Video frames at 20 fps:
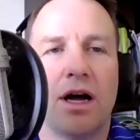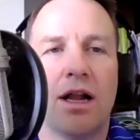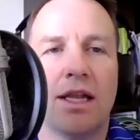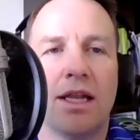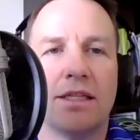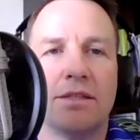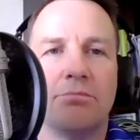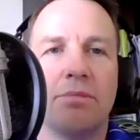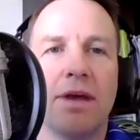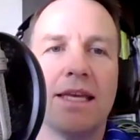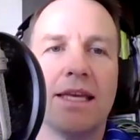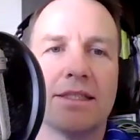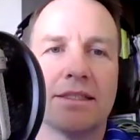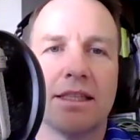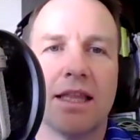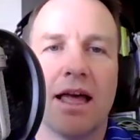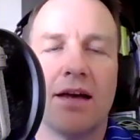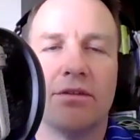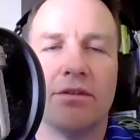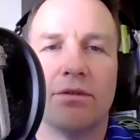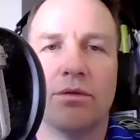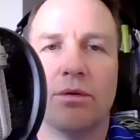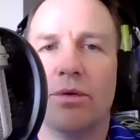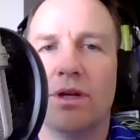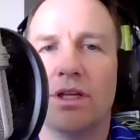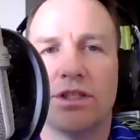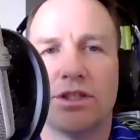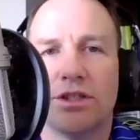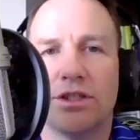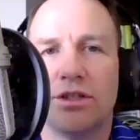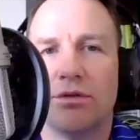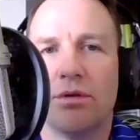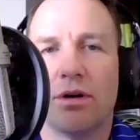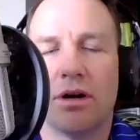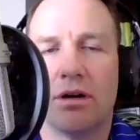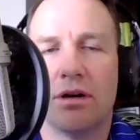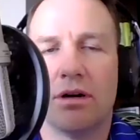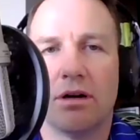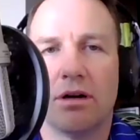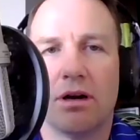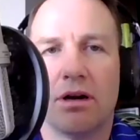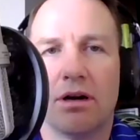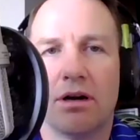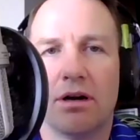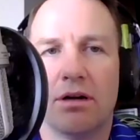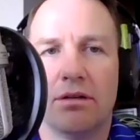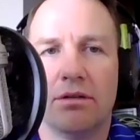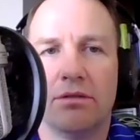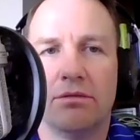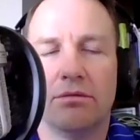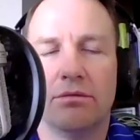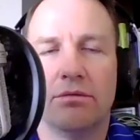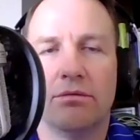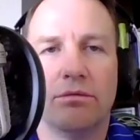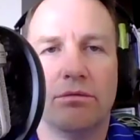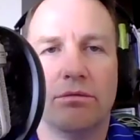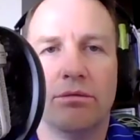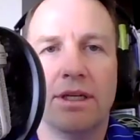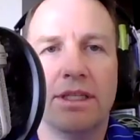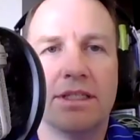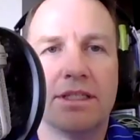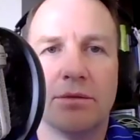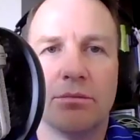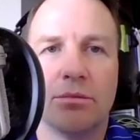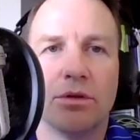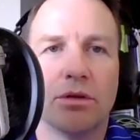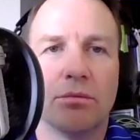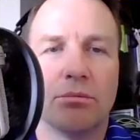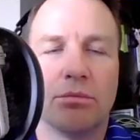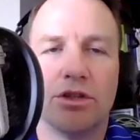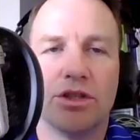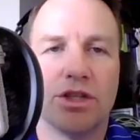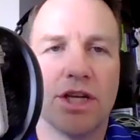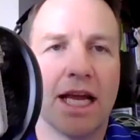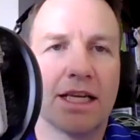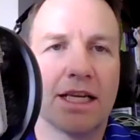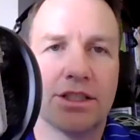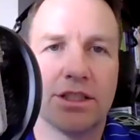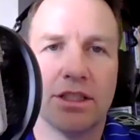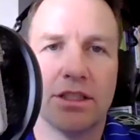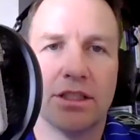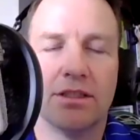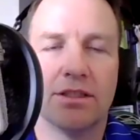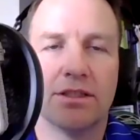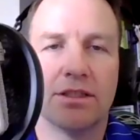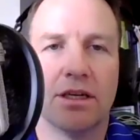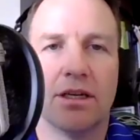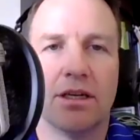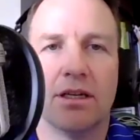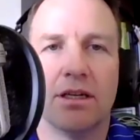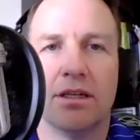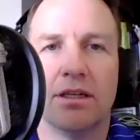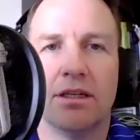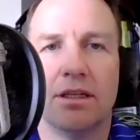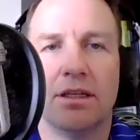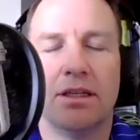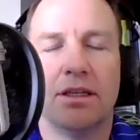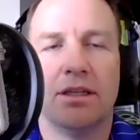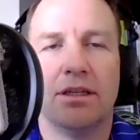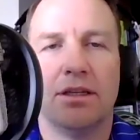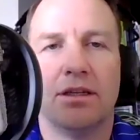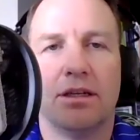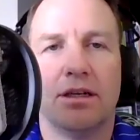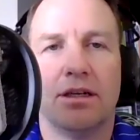So on its base level, when we just do our our reasonable projections on